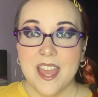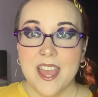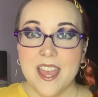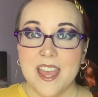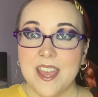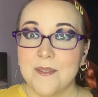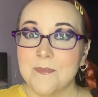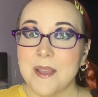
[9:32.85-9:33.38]

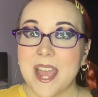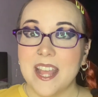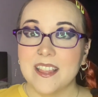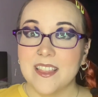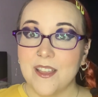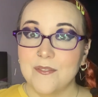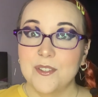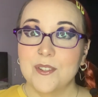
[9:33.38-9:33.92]
I
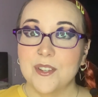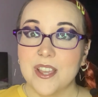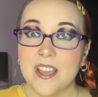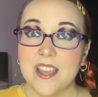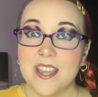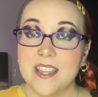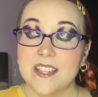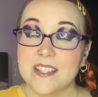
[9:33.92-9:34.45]
love you
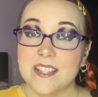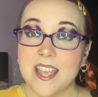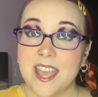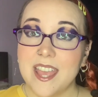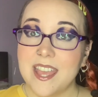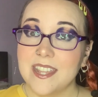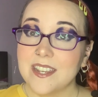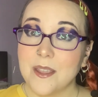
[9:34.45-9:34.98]
guys,
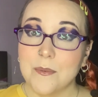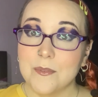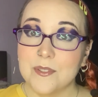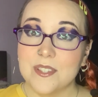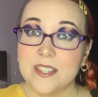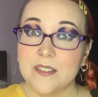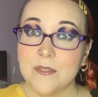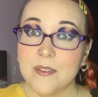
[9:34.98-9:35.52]
and I will
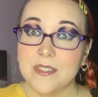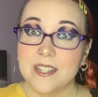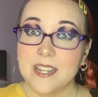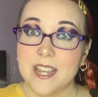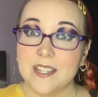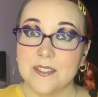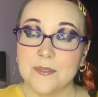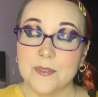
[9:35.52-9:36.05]
see you on the
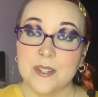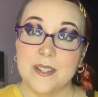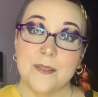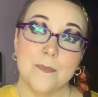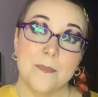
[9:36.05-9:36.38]
next one.